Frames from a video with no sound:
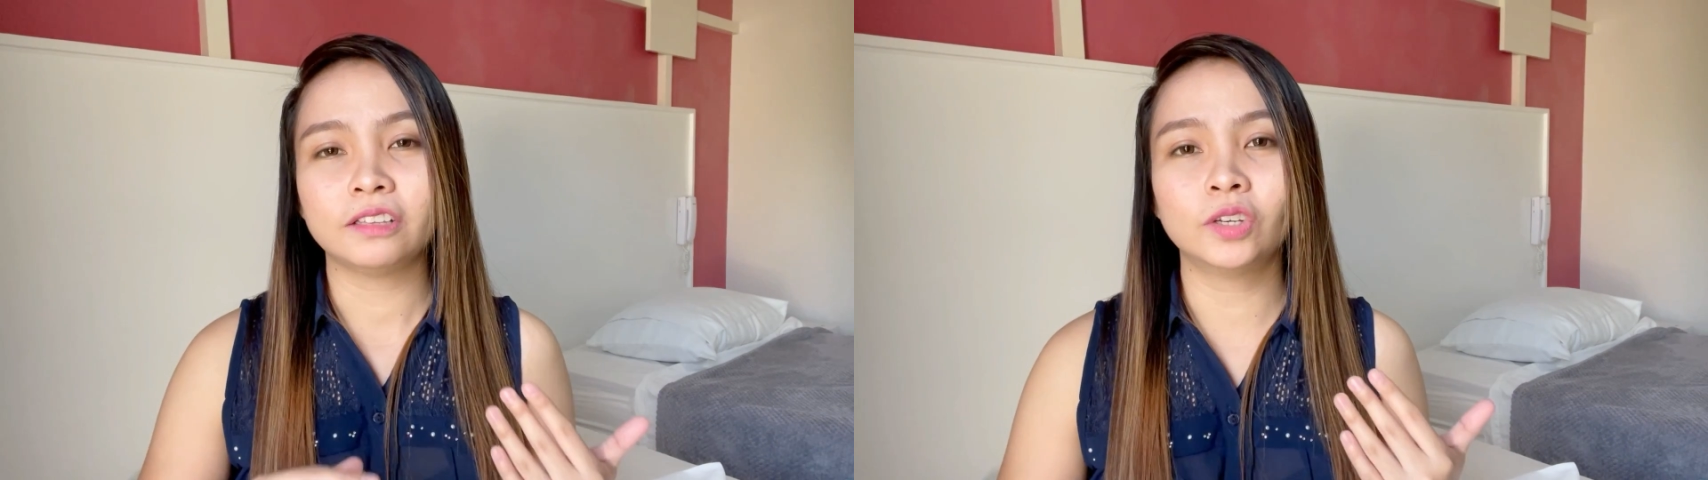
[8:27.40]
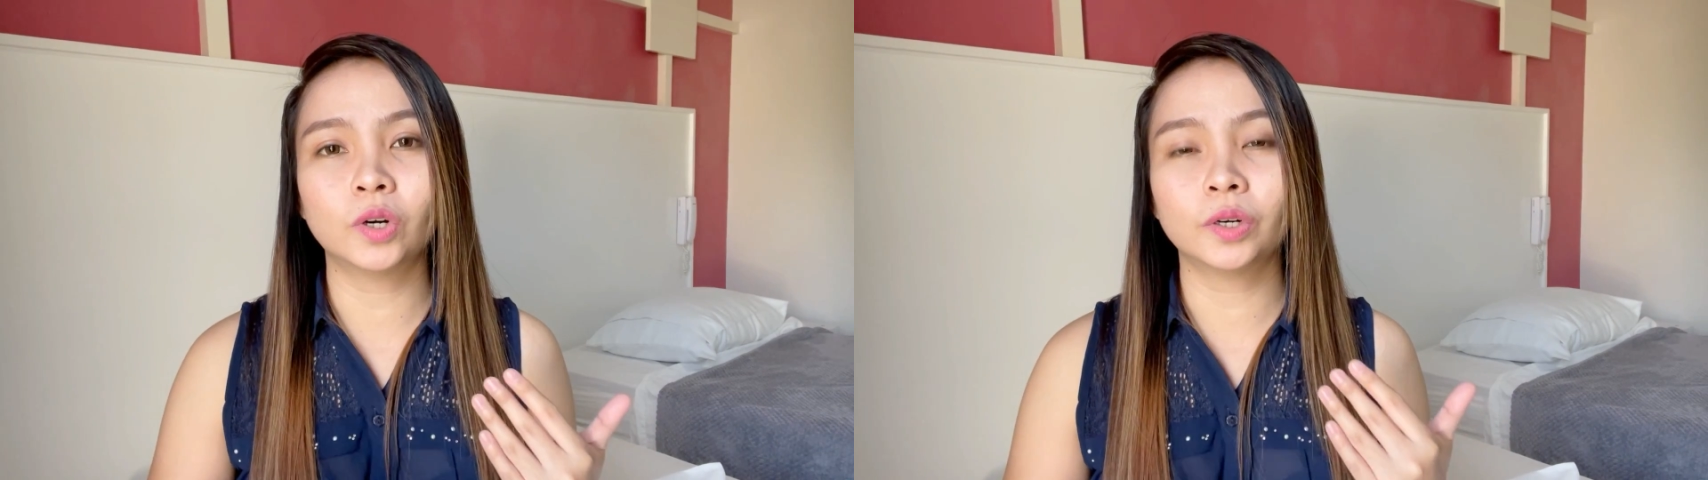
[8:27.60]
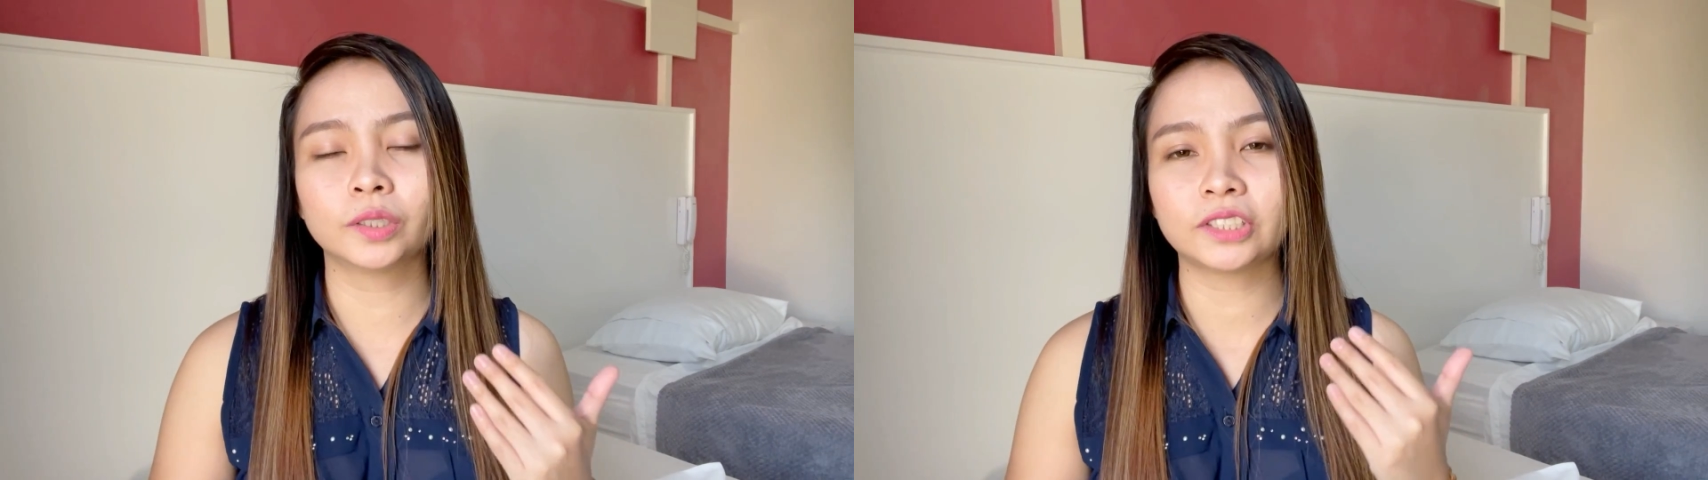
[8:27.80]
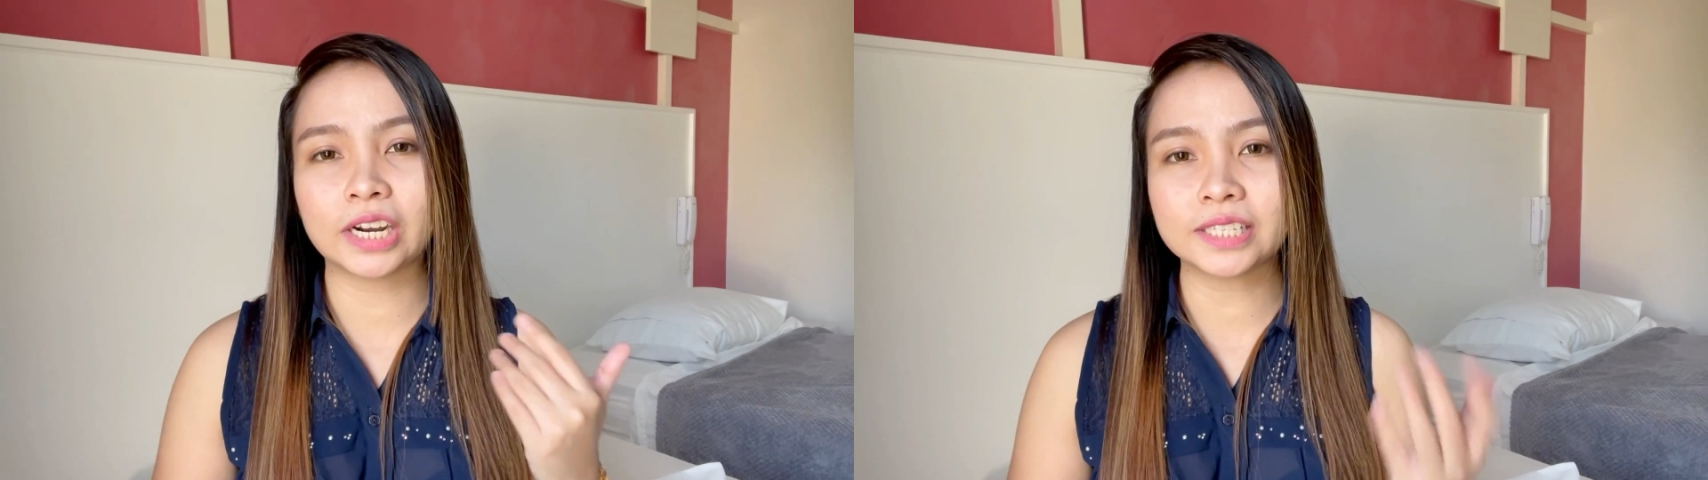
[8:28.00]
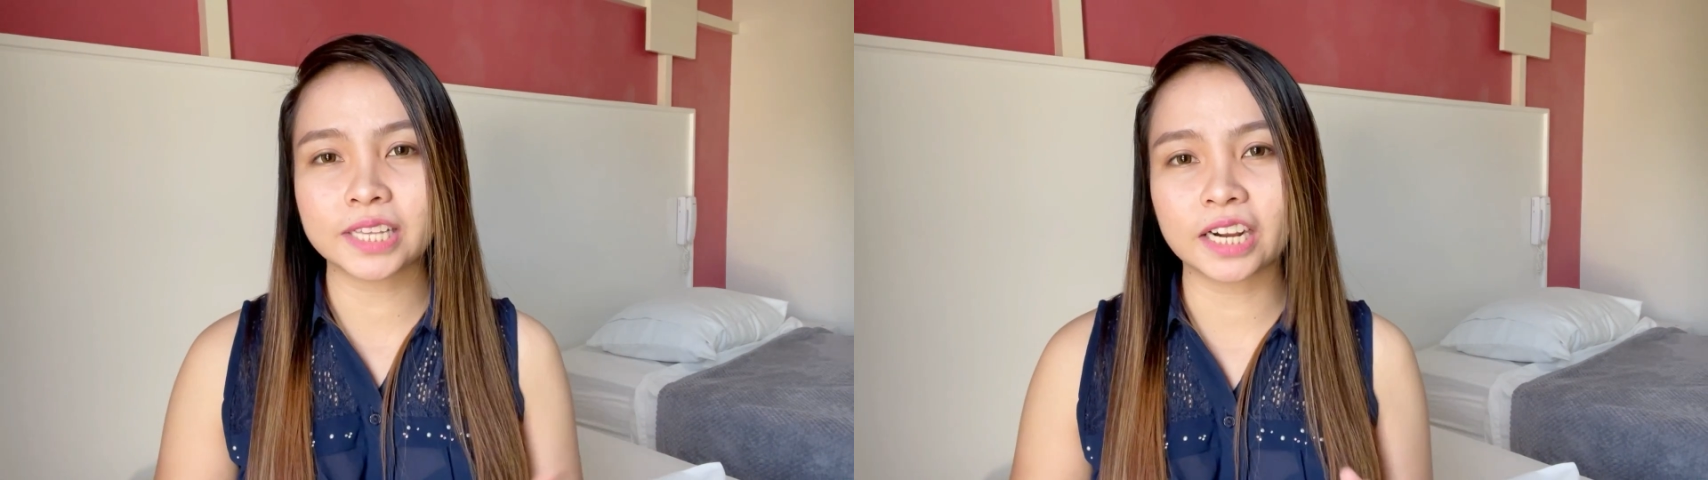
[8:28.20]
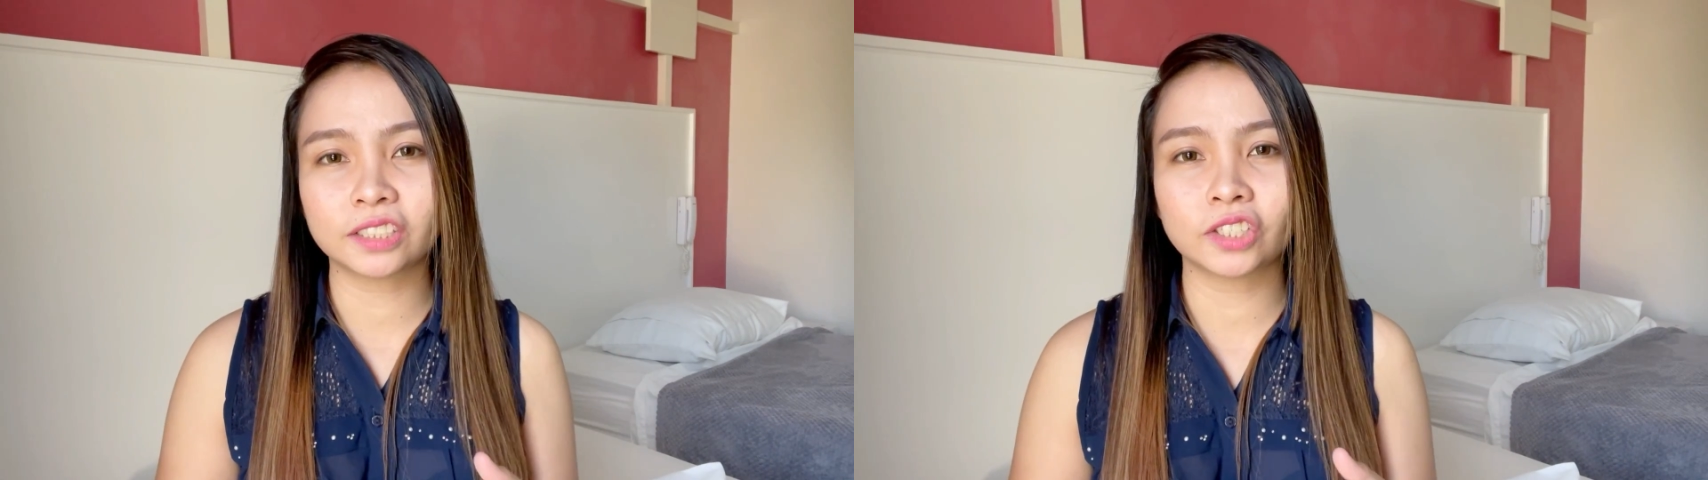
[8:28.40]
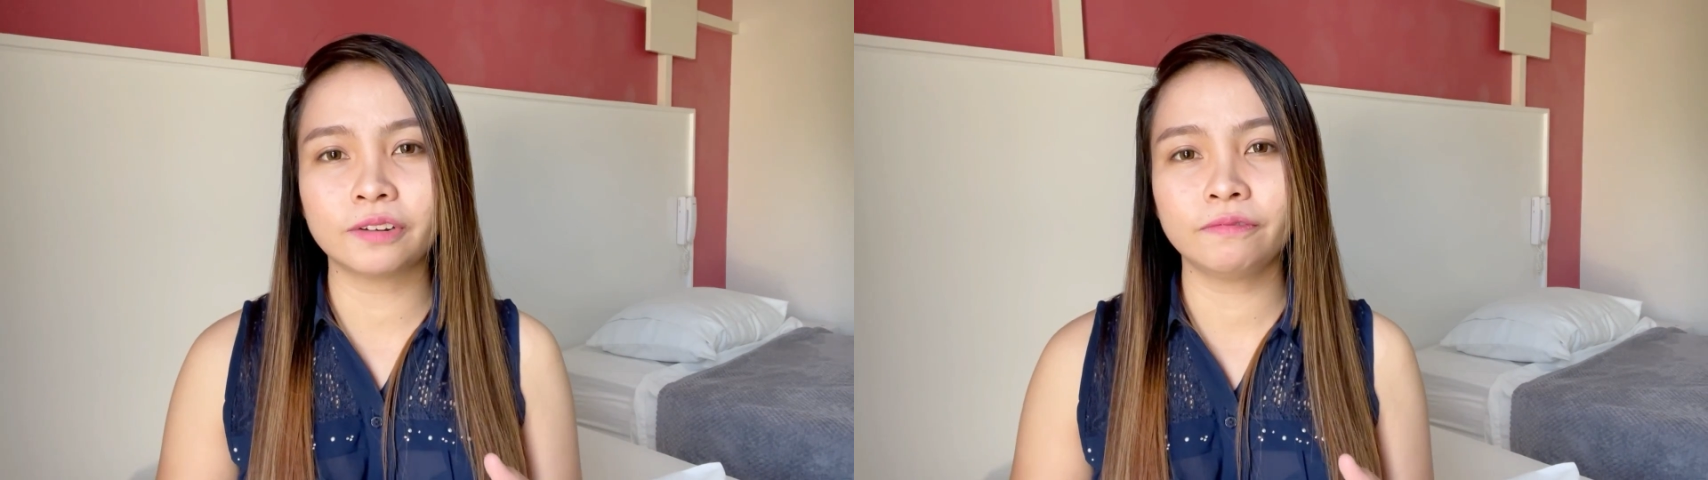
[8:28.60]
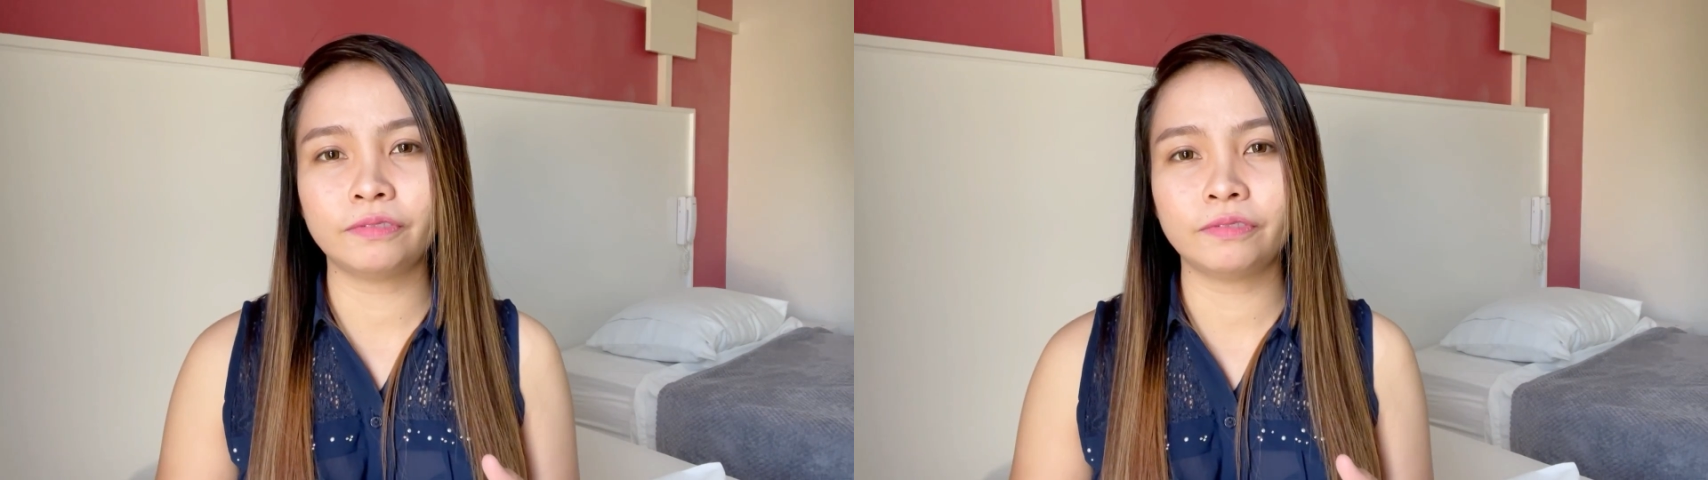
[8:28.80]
yung transaction